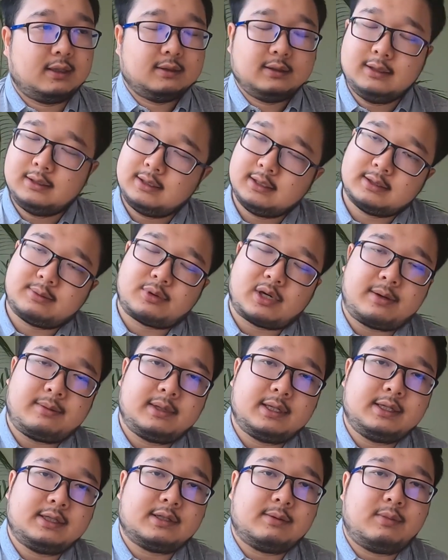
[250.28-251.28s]
This is
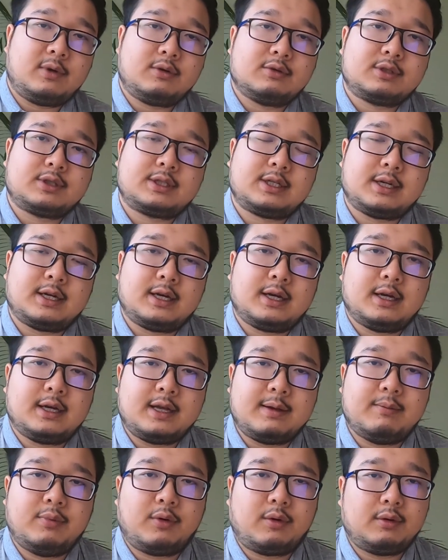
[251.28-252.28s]
probably the most
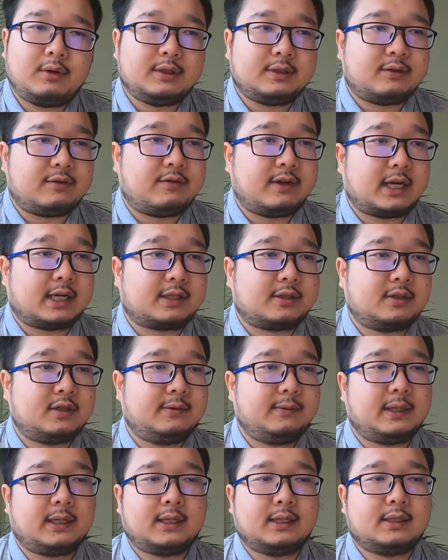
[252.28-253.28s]
important
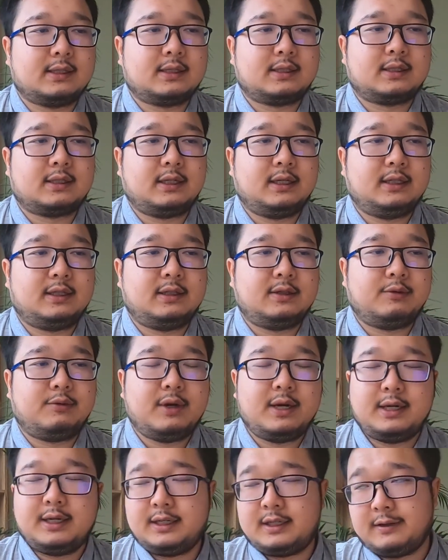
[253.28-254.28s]
factor because it
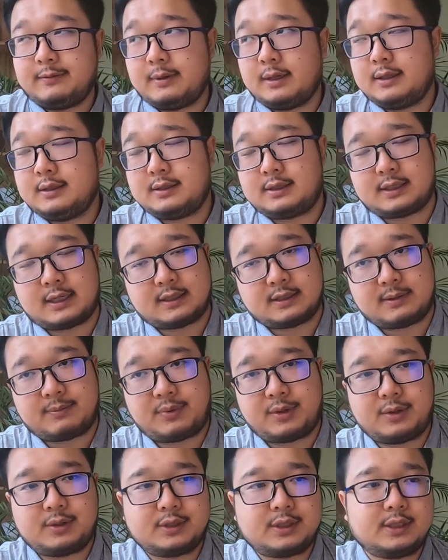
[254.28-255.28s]
really depends on the
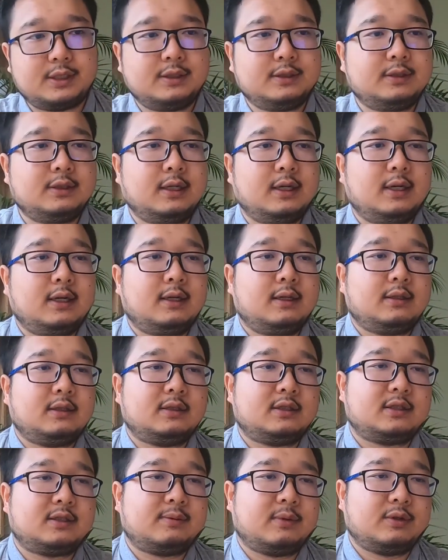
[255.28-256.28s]
person,
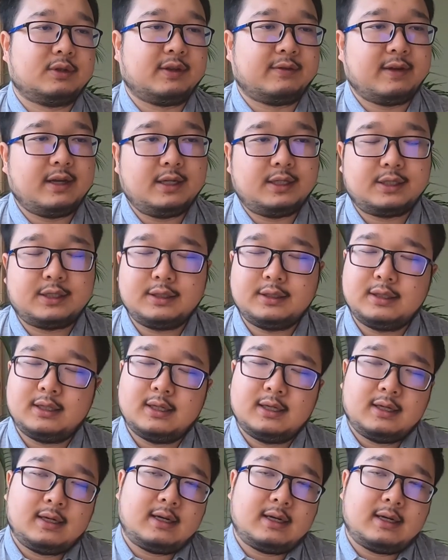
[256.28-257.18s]
this motivation.